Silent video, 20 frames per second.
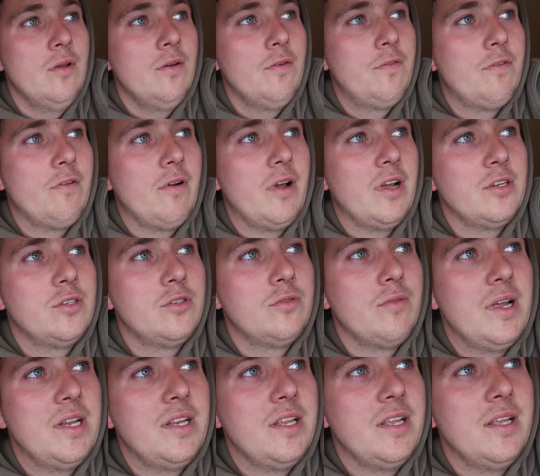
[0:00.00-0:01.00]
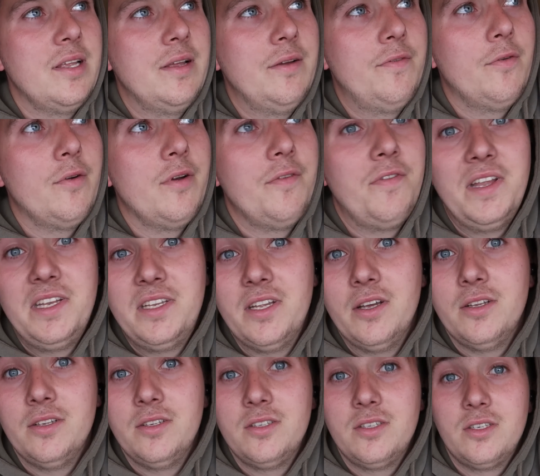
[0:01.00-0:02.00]
fresh, ready for if it
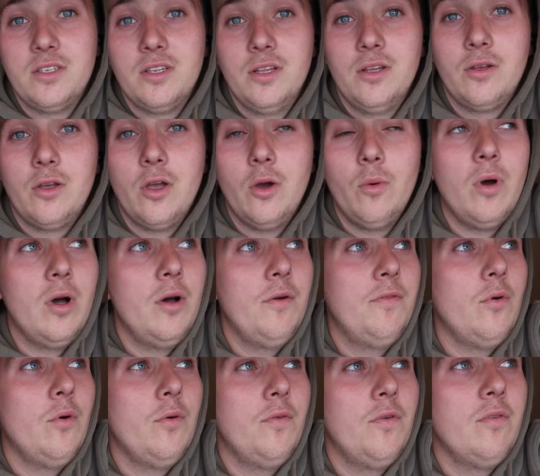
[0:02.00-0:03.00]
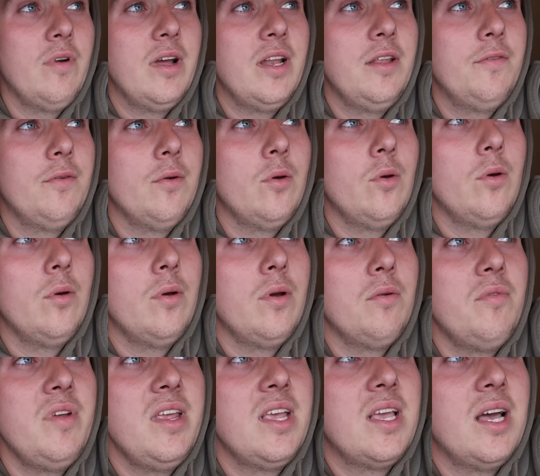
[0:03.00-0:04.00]
does go off, or for ready for a
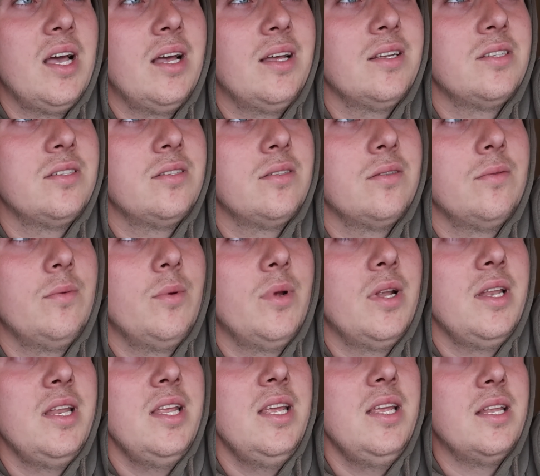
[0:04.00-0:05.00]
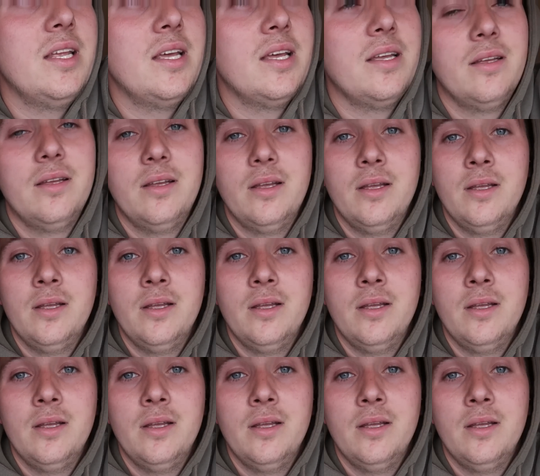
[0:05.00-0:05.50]
recast when I need it.